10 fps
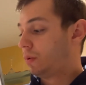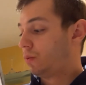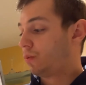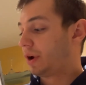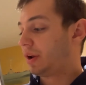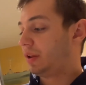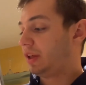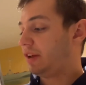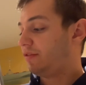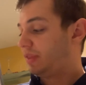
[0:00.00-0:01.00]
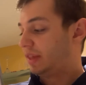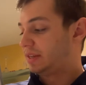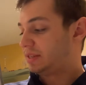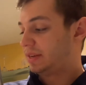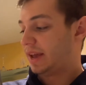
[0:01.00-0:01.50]
We're going to leave
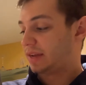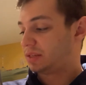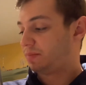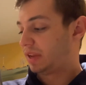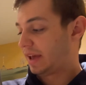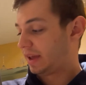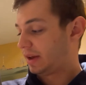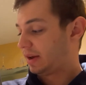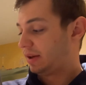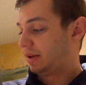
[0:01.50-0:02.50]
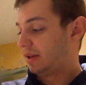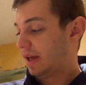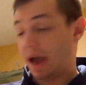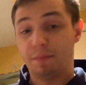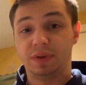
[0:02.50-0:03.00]
this next blank
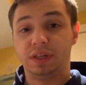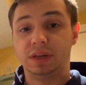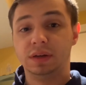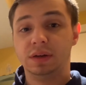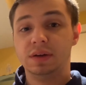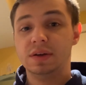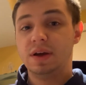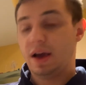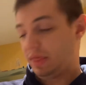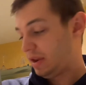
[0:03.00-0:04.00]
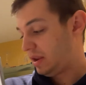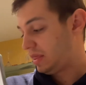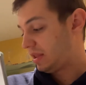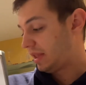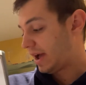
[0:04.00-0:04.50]
empty, and then in
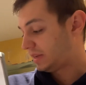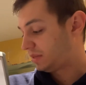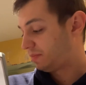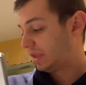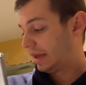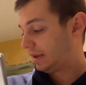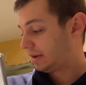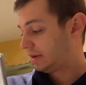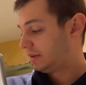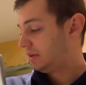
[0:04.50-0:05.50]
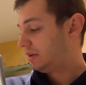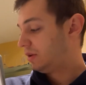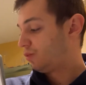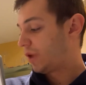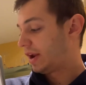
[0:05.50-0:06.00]
the last blank,
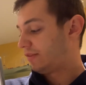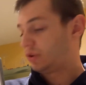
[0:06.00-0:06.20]
right after